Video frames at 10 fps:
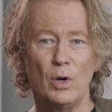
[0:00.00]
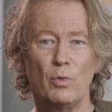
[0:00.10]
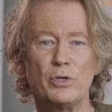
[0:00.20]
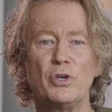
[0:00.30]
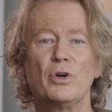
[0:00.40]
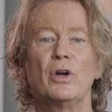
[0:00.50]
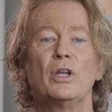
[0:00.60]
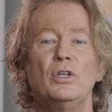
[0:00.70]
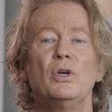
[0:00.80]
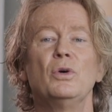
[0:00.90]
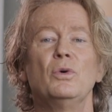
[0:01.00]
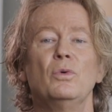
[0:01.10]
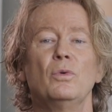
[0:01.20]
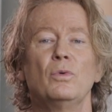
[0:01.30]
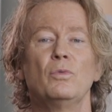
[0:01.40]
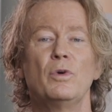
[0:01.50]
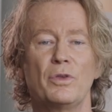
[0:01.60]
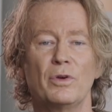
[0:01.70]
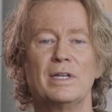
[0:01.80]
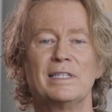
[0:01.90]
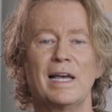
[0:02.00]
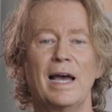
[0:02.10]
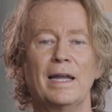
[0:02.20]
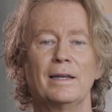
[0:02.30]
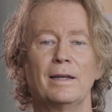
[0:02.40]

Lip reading: what you're going to do with your design.